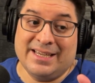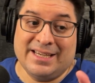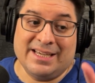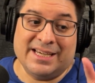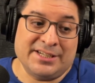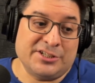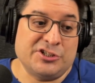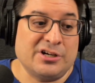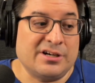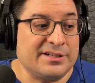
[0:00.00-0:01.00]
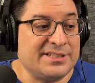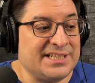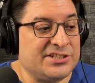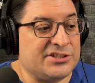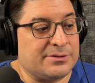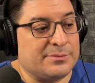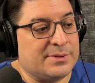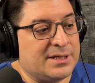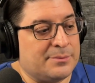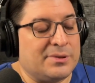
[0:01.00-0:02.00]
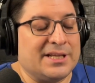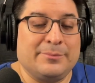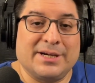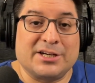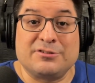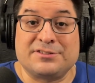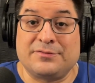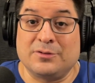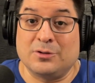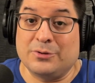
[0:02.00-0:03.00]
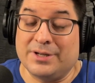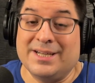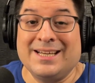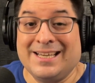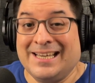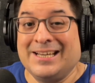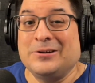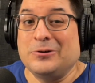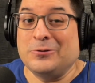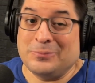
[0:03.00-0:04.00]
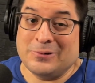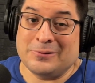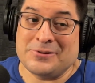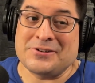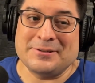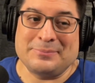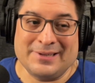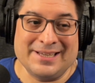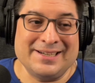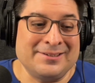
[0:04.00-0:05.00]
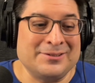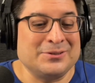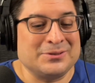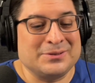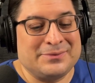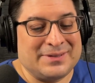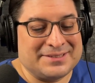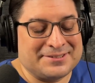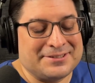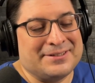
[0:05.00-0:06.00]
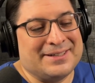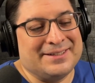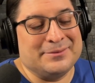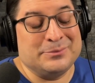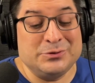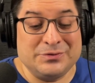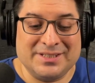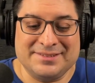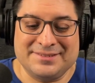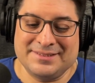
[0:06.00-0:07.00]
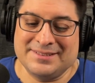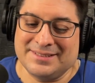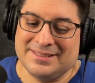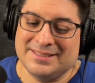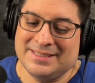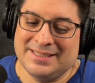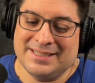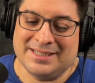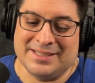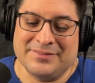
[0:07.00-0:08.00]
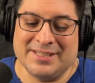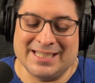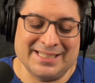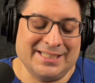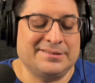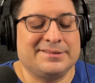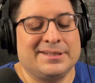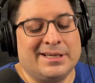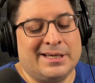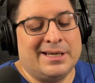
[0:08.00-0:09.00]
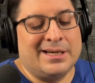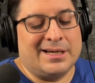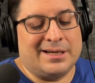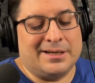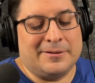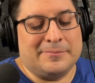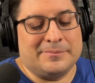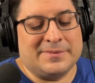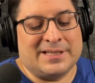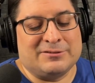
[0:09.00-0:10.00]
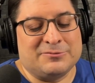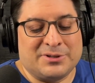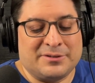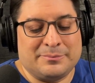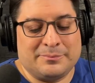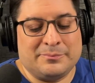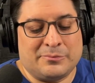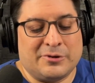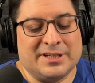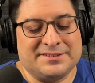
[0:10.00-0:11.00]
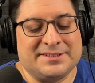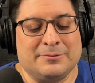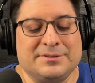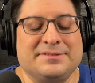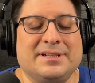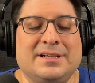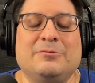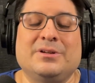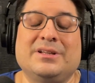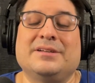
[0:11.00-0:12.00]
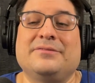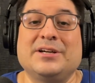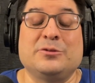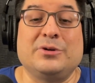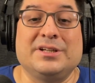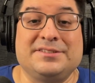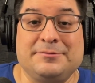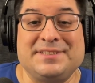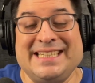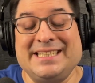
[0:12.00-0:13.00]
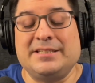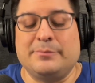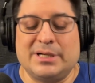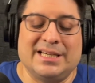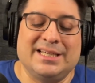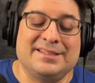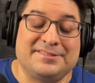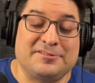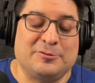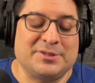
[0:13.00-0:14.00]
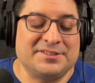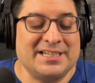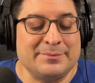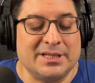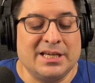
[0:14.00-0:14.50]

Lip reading: in a jar teacher played by Christopher Lloyd, who originally played Uncle Fester in the movies of the 90s. That was one of the brains that was one of the final brains that was eaten by Slurp the zombie.